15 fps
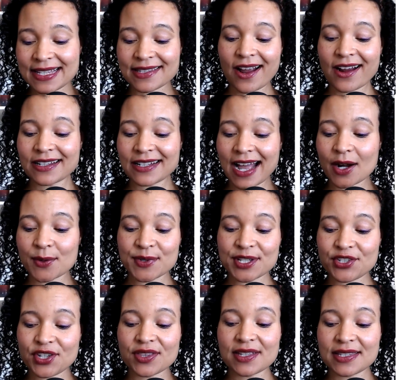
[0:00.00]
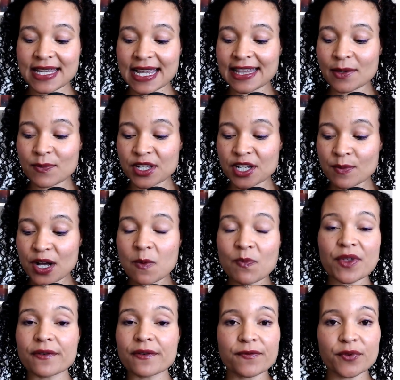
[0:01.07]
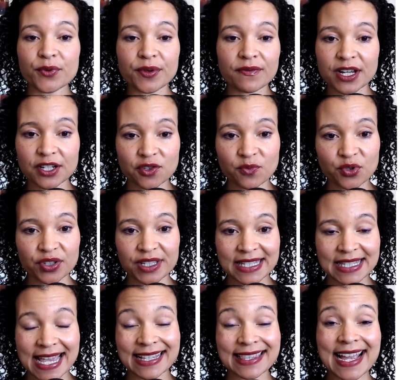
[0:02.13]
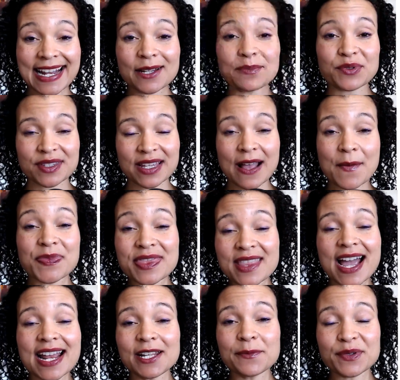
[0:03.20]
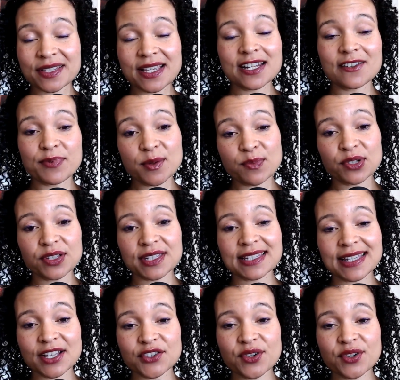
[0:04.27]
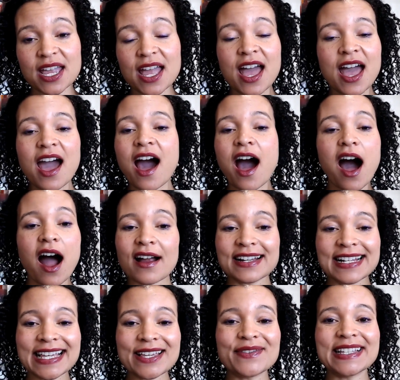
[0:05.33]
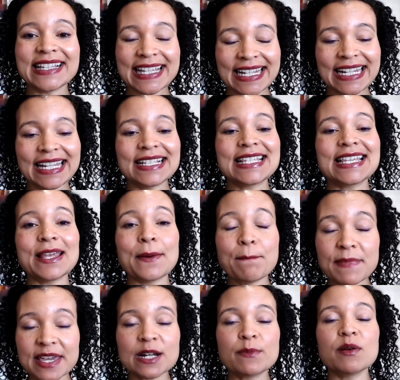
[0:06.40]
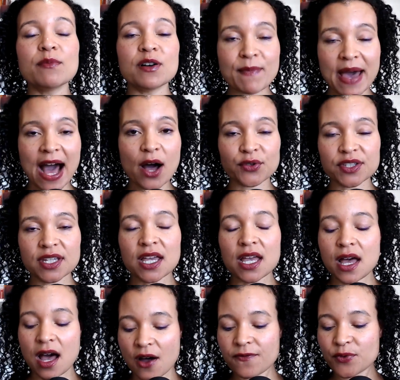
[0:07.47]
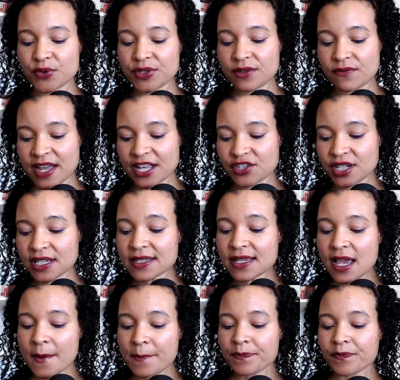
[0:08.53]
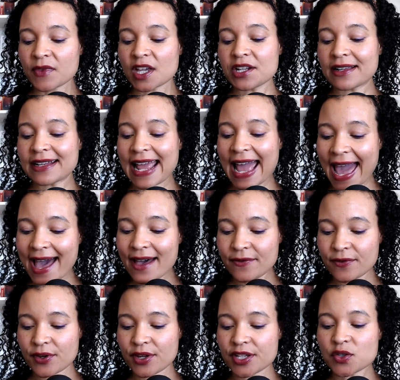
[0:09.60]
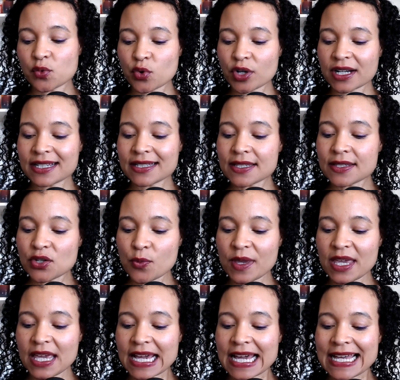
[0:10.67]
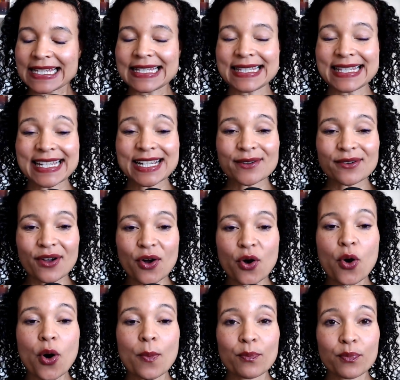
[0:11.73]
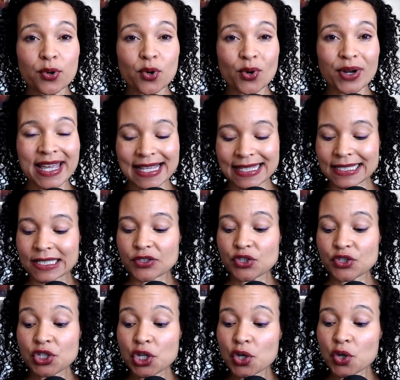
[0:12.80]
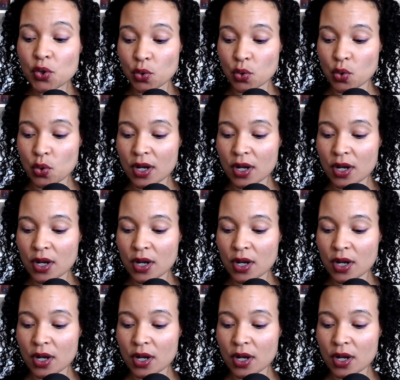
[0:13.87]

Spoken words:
are not reaching the daily minimum of fruit and vegetable intake. 90% of people in this country aren't even getting to the minimum amount of fruits and veggies. And on average, we're consuming 0.2